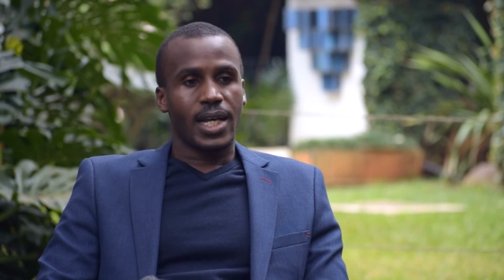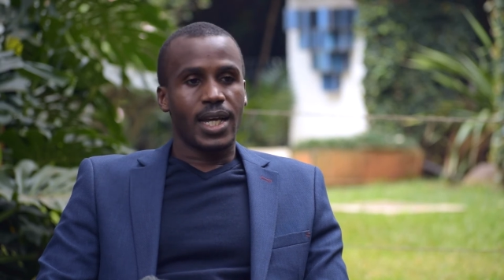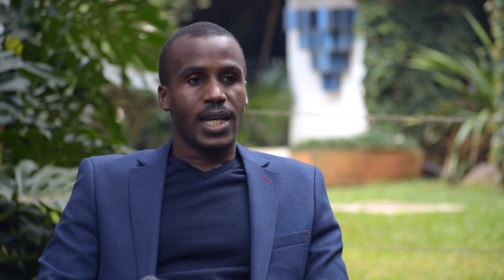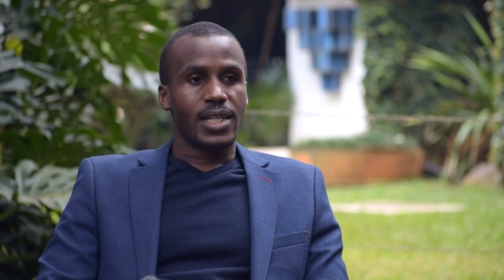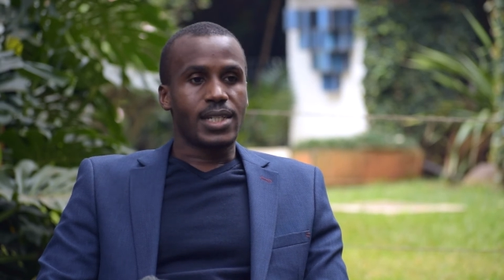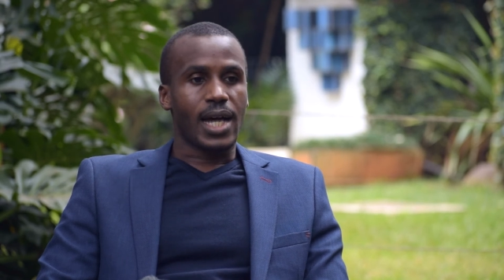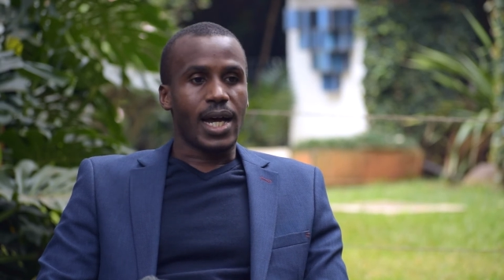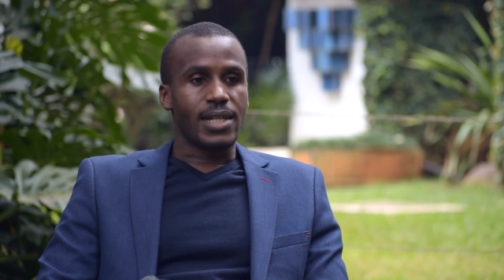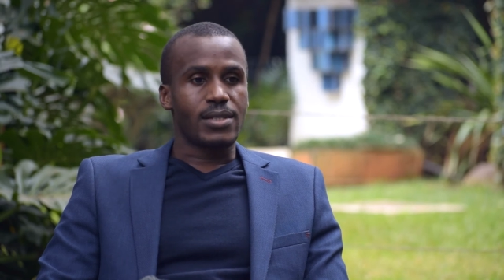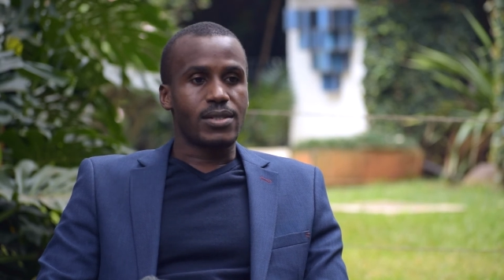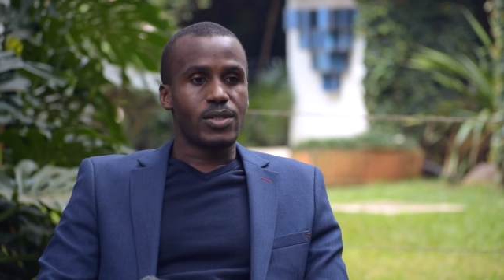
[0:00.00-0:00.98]
It
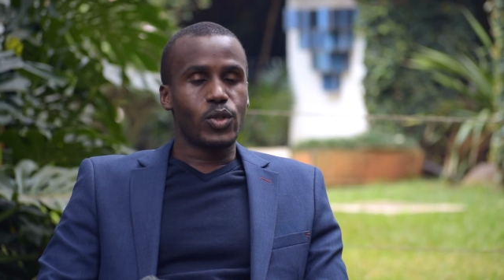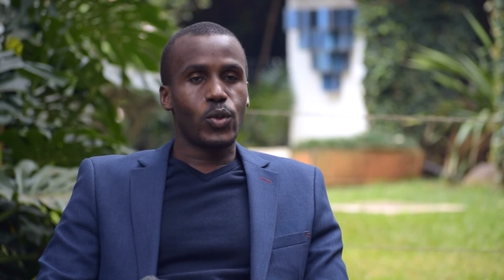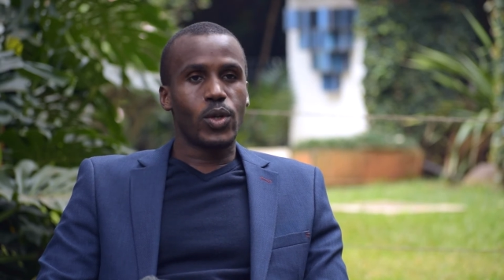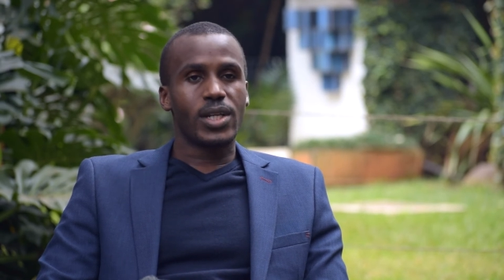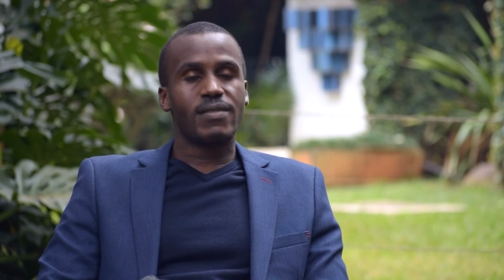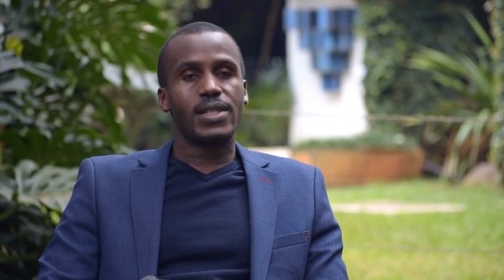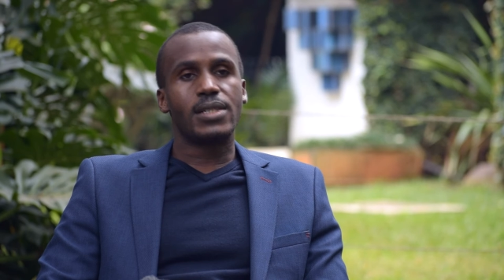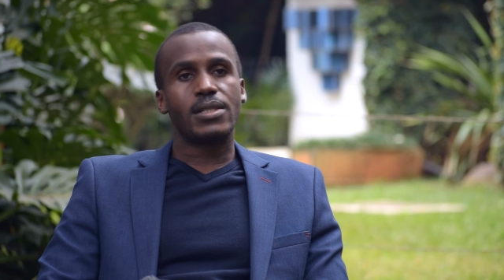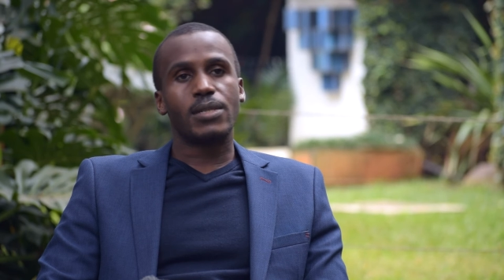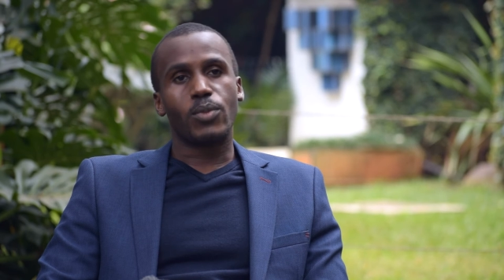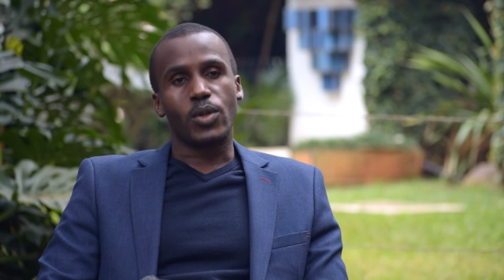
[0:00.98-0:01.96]
has dual, even
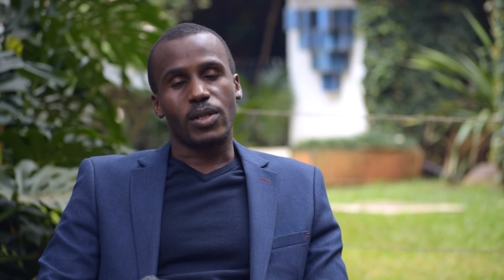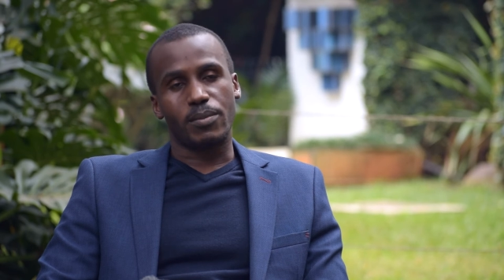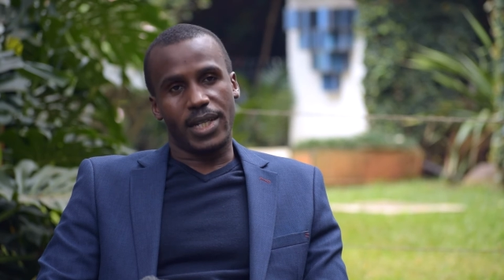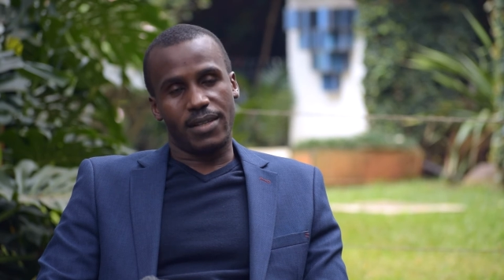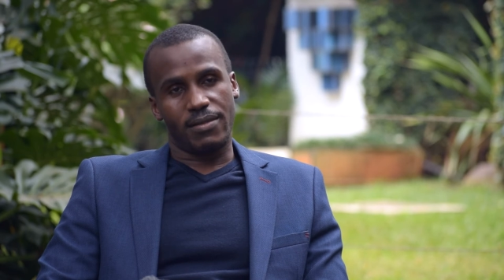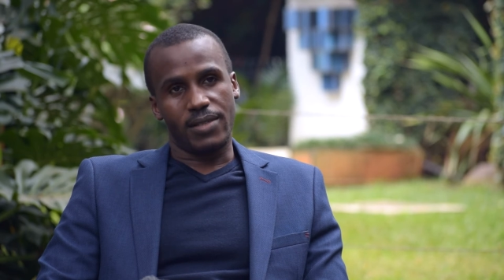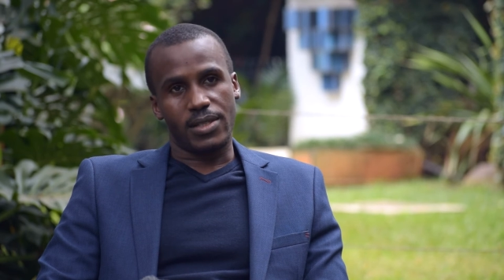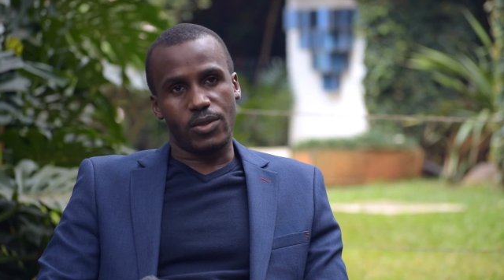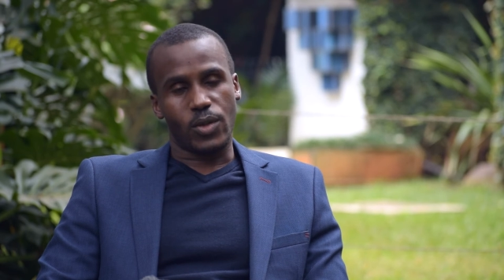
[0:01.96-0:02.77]
triple benefits.